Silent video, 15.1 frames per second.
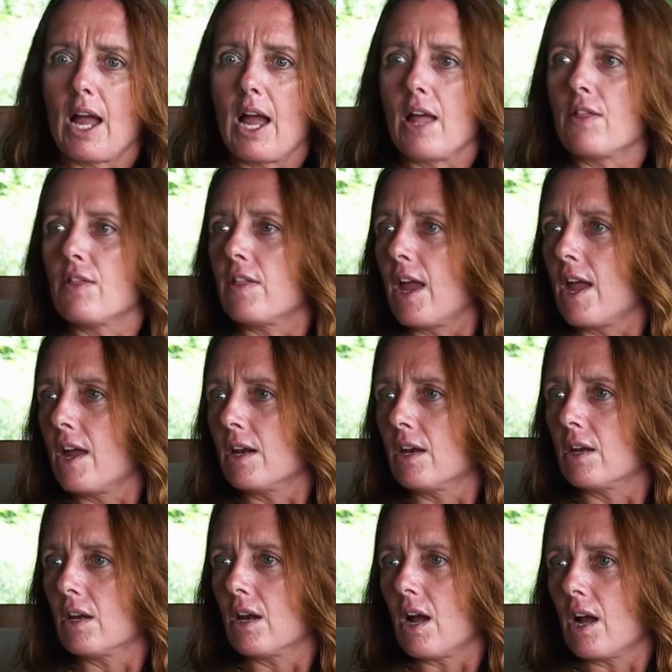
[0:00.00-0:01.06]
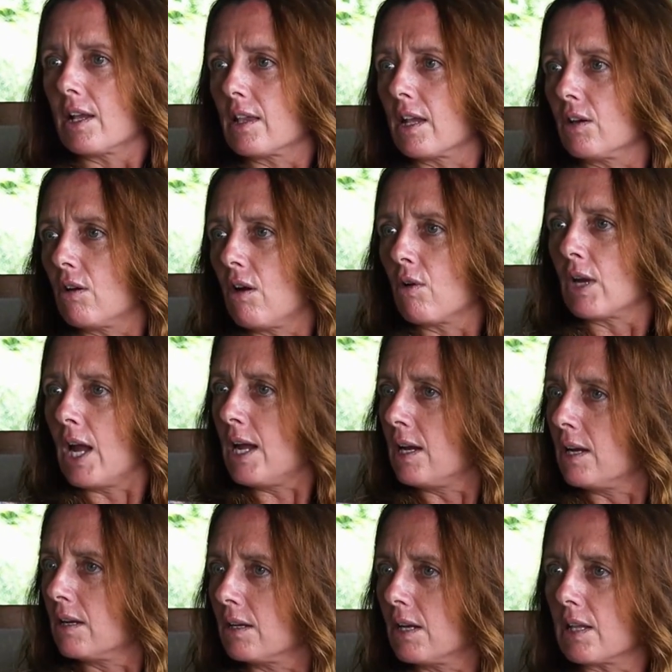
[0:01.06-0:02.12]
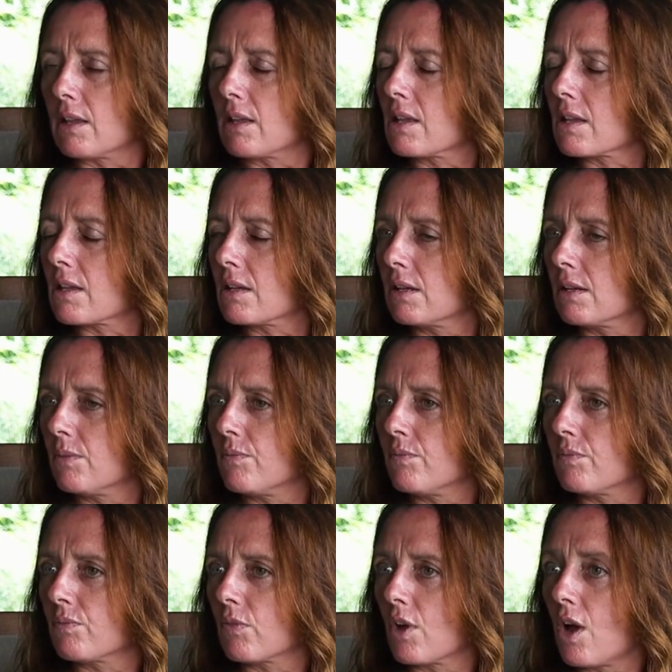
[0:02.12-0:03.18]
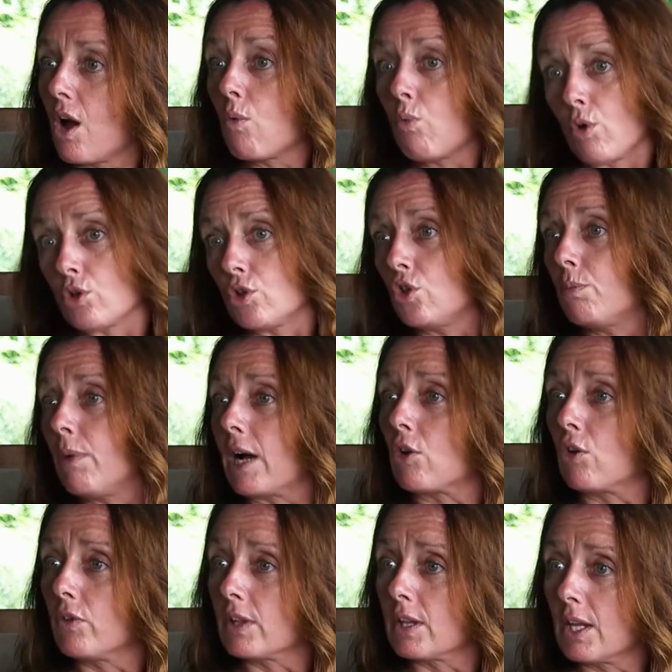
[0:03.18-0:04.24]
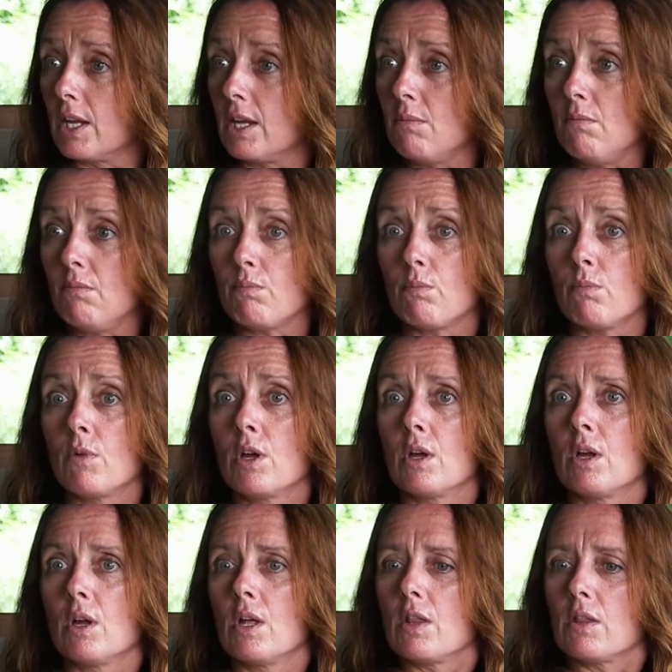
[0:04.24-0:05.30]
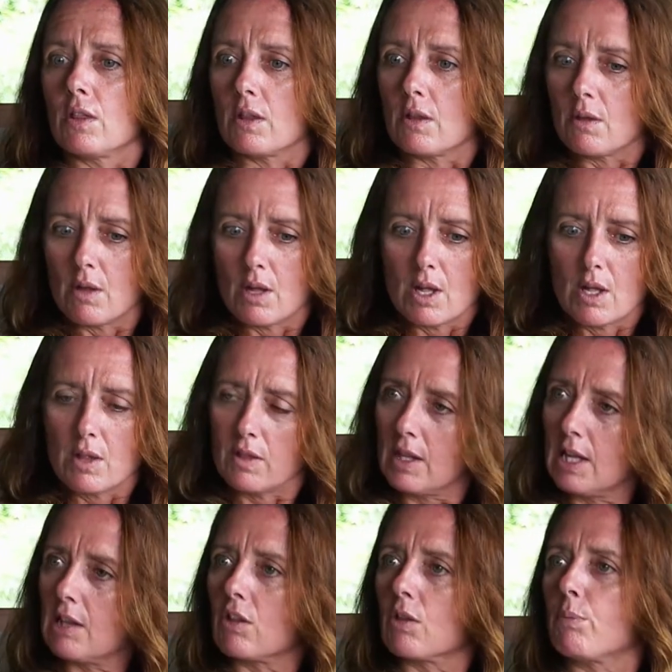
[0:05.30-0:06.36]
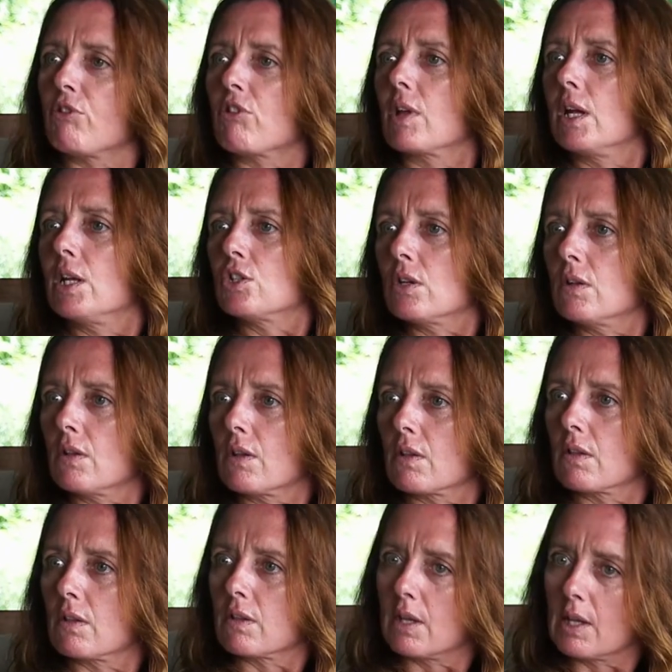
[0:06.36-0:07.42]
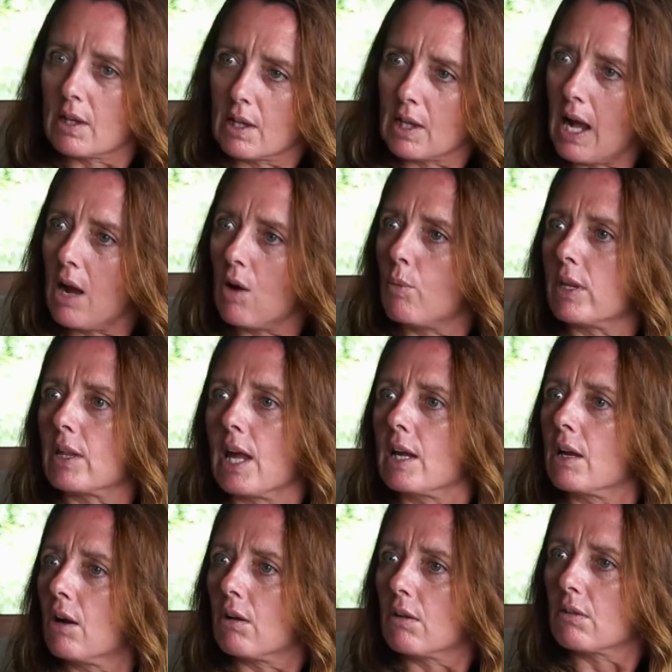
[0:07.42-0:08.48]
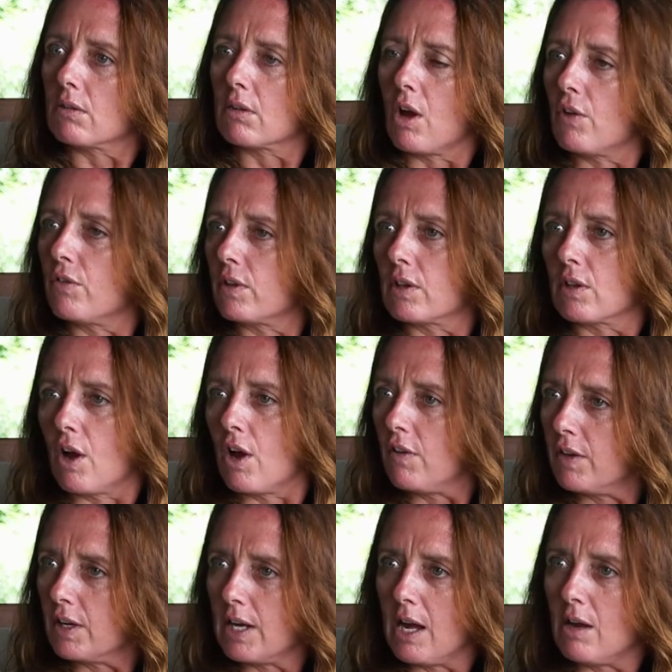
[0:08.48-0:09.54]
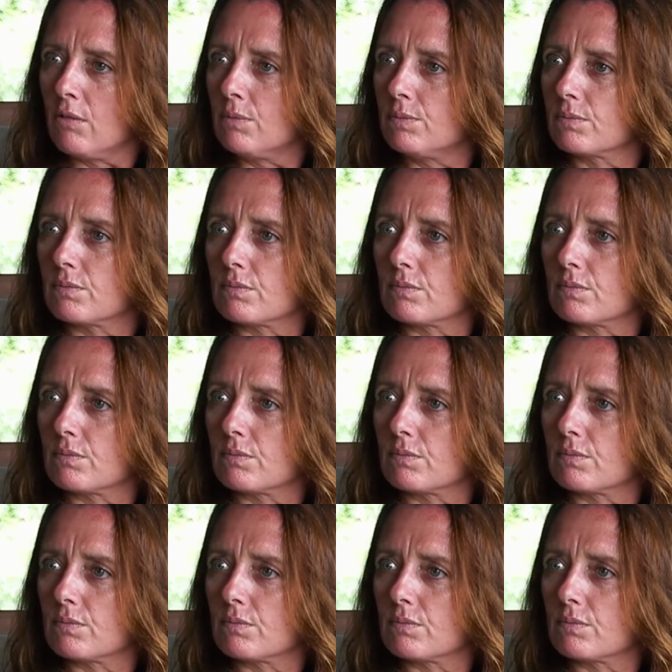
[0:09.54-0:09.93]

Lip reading: And then I said, okay, I want you back on the team. These are the procedures. This is how we take our divers diving now.